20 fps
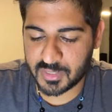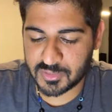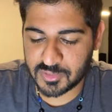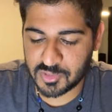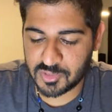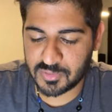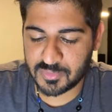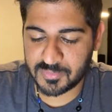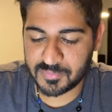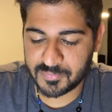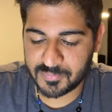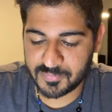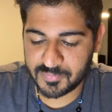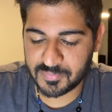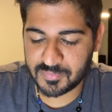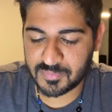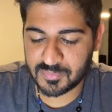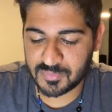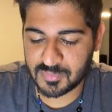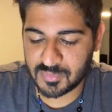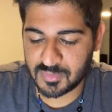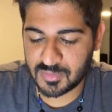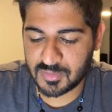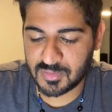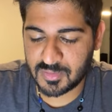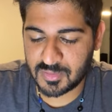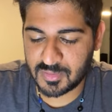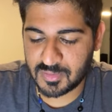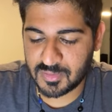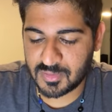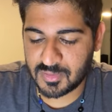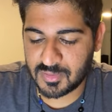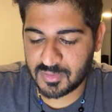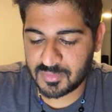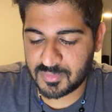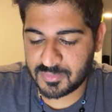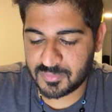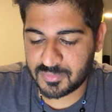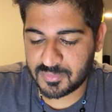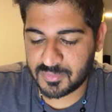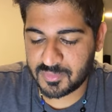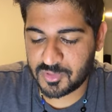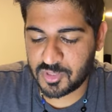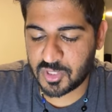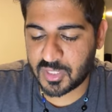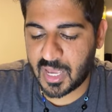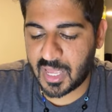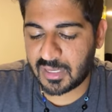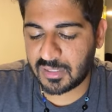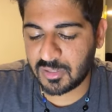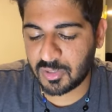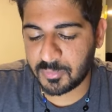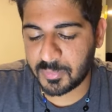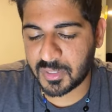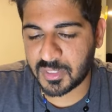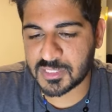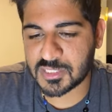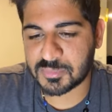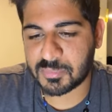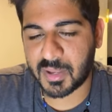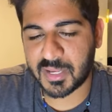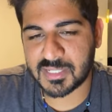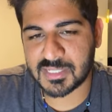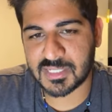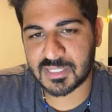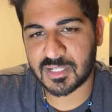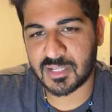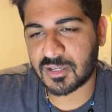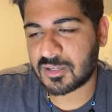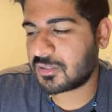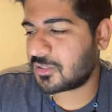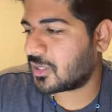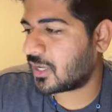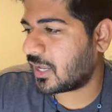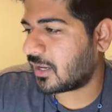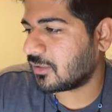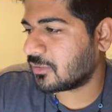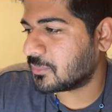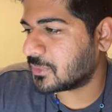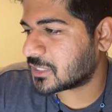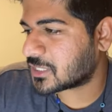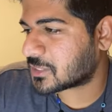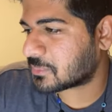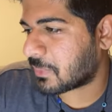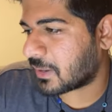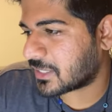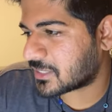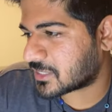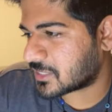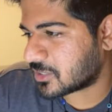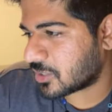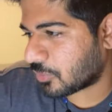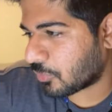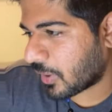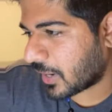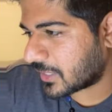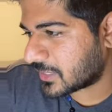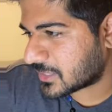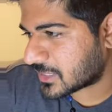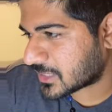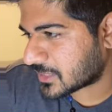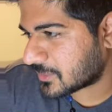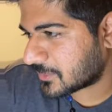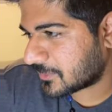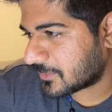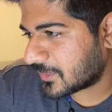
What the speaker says: We're definitely... Yeah, there you go. You got a little bit of spice in there. You got a little bit of spice in your rice.